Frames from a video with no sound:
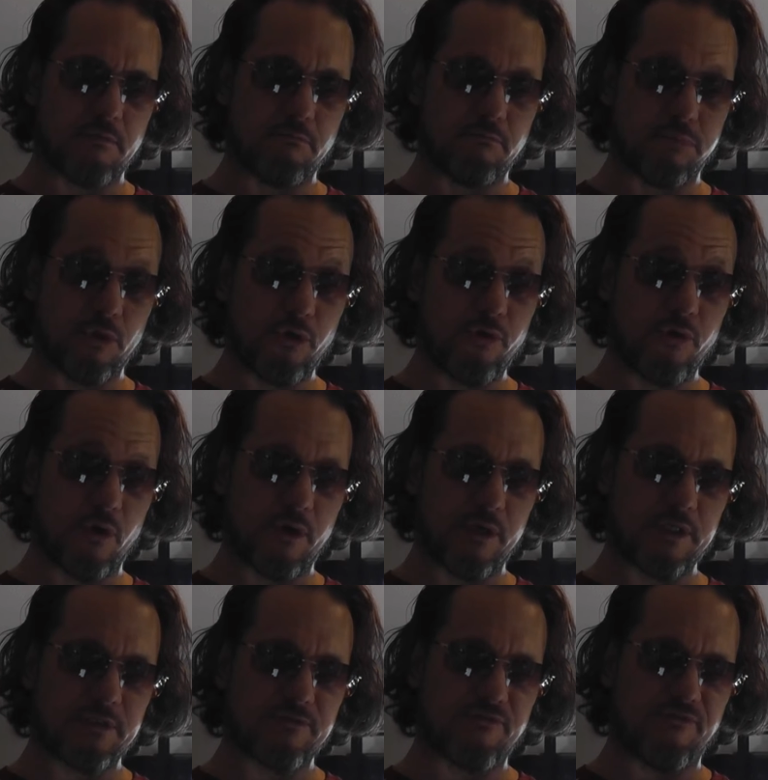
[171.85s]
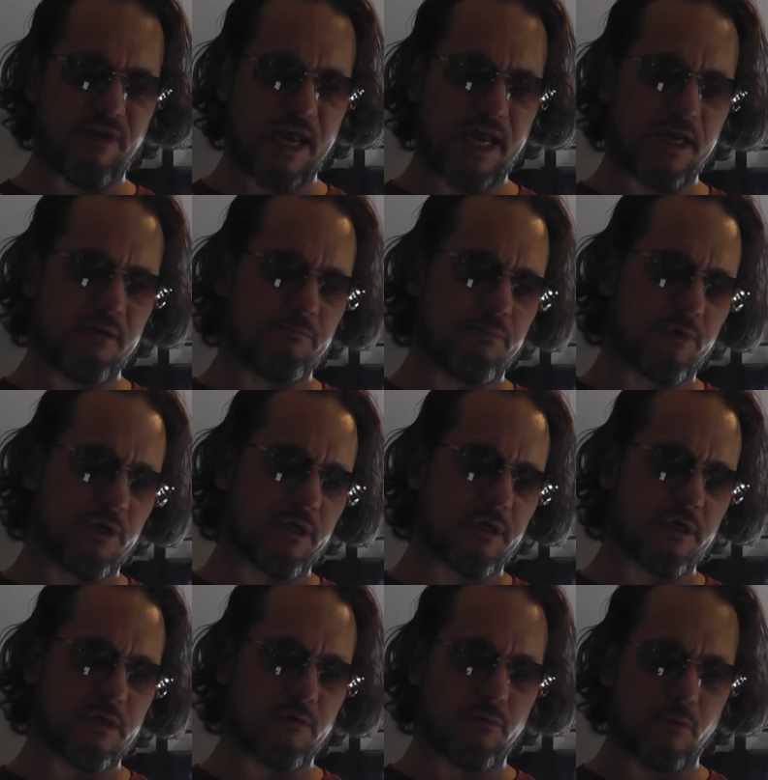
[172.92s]
blue noise, fan,
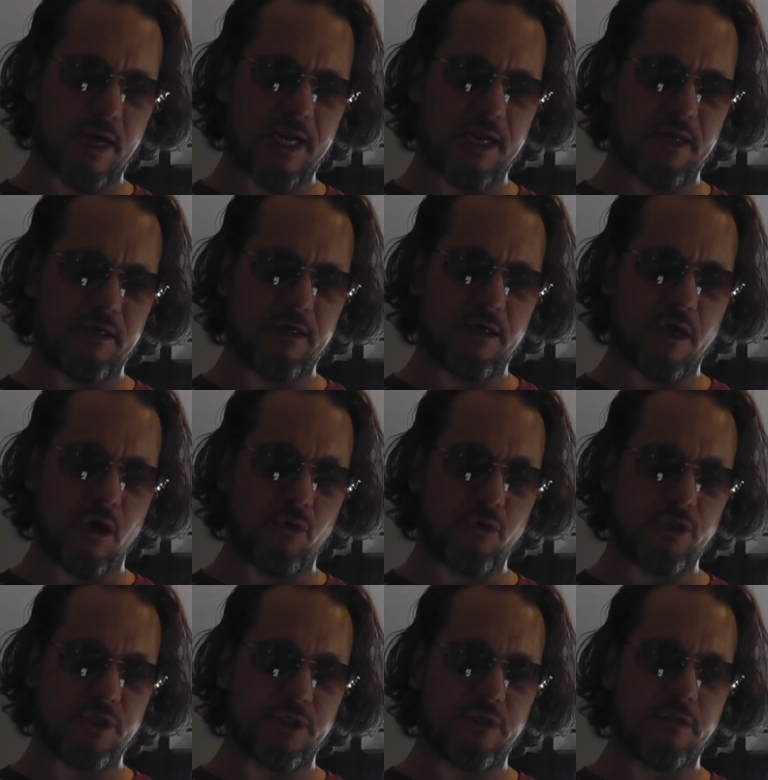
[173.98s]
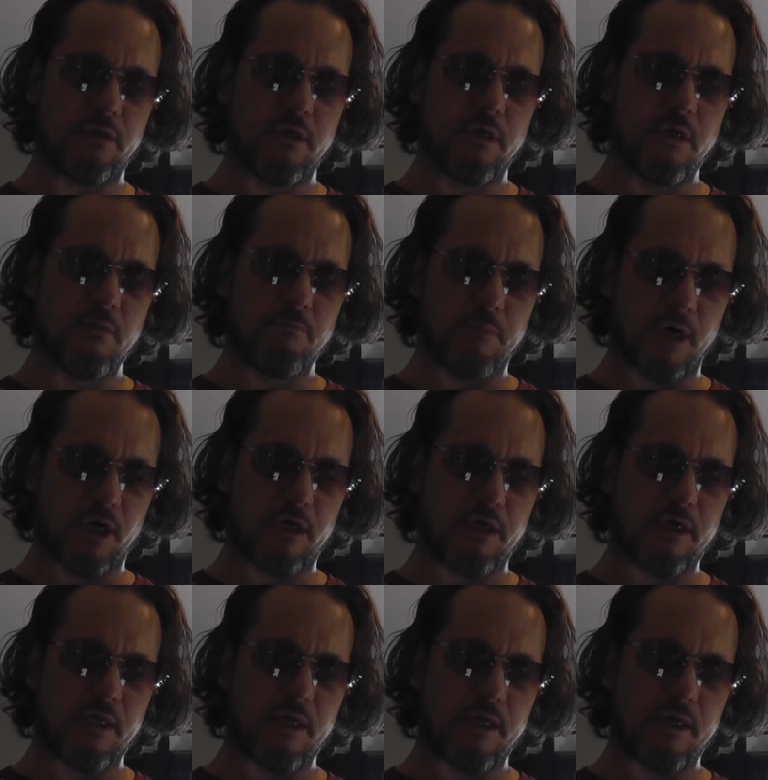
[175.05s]
brook, rain, ocean,
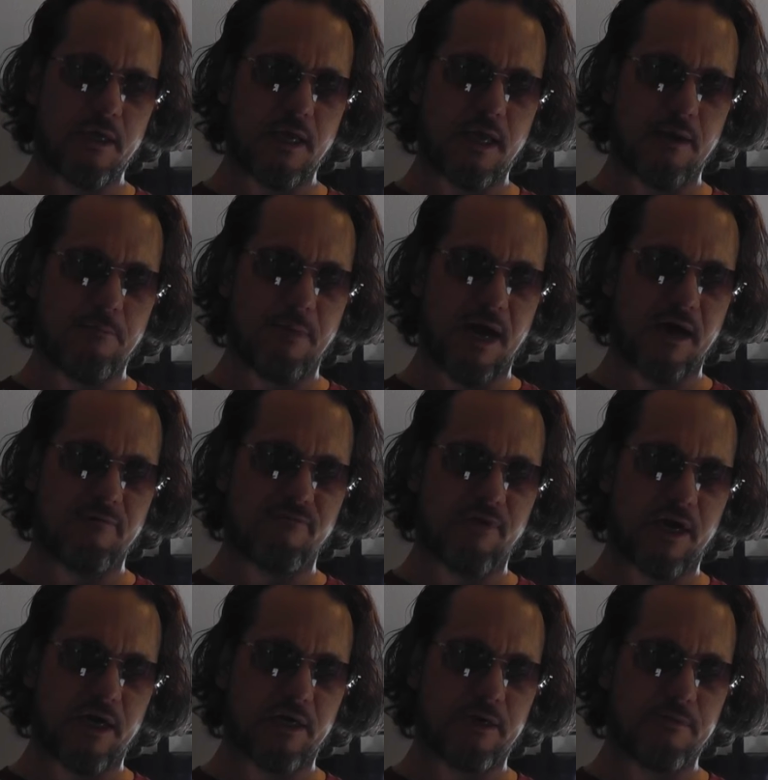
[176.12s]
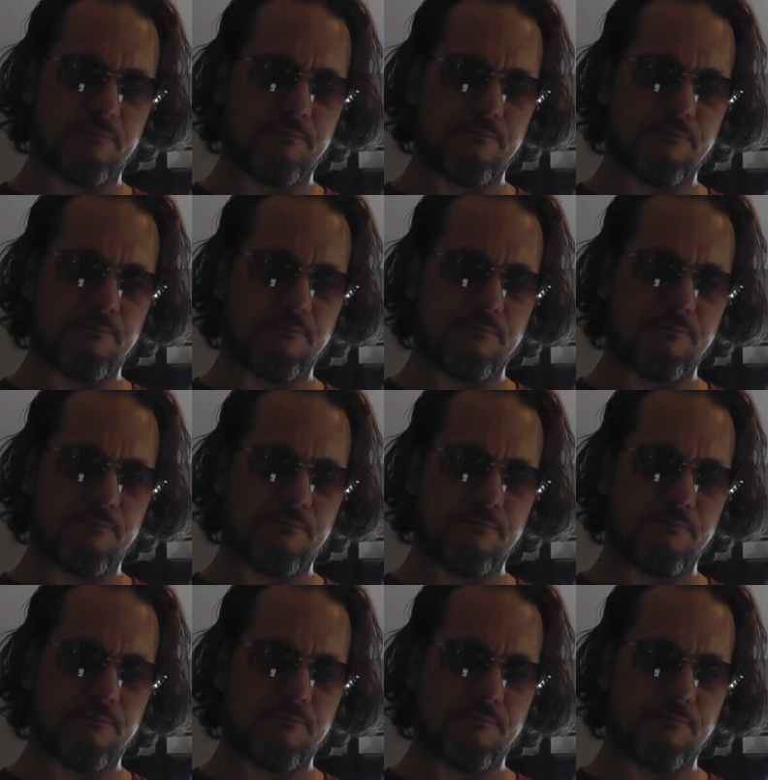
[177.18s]
bird, and bonfire.